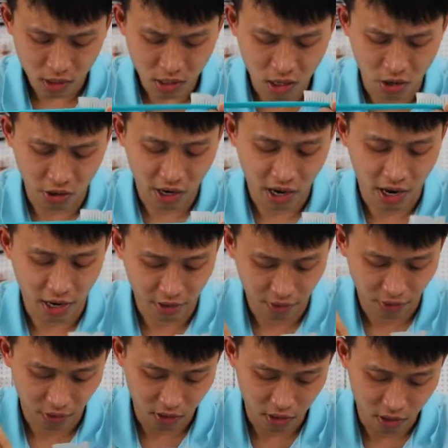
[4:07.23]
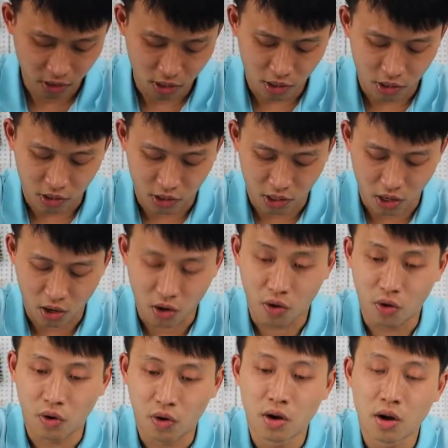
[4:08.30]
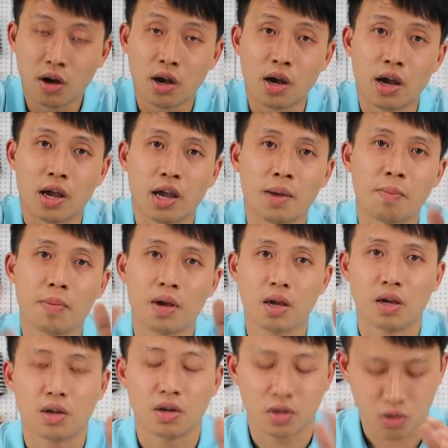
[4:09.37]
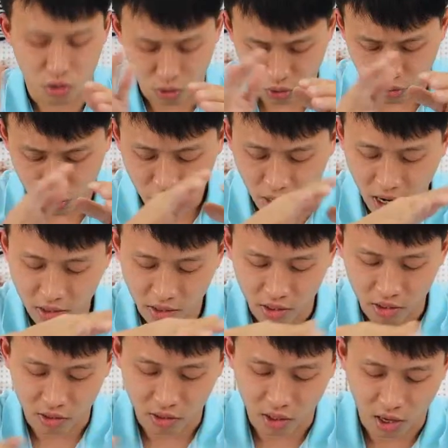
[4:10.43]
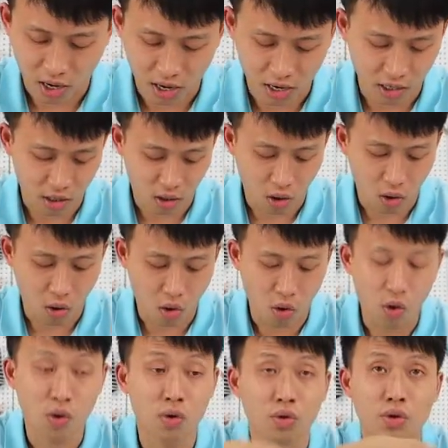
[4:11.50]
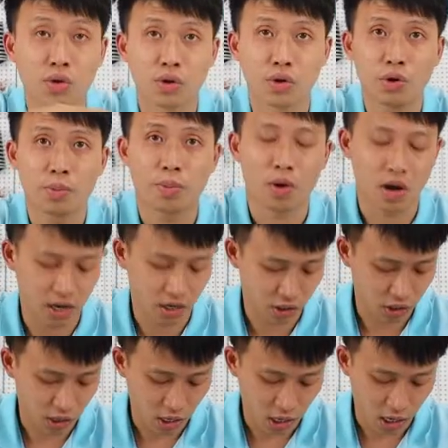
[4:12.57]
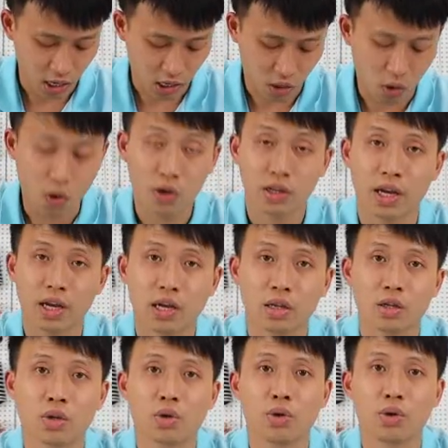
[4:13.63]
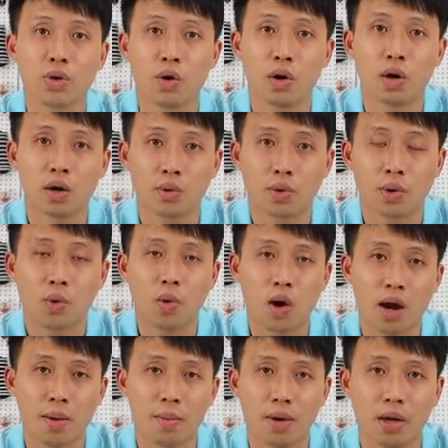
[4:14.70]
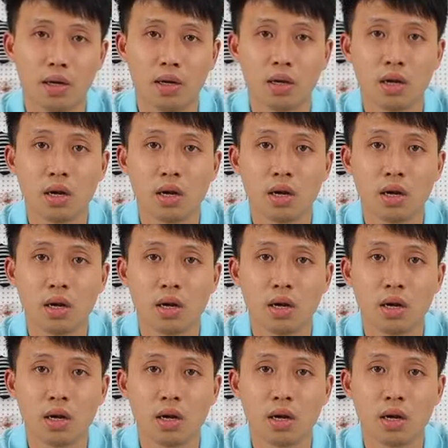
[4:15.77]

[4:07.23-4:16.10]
Okay, so it means you can design the whole toothbrush according to your requirement,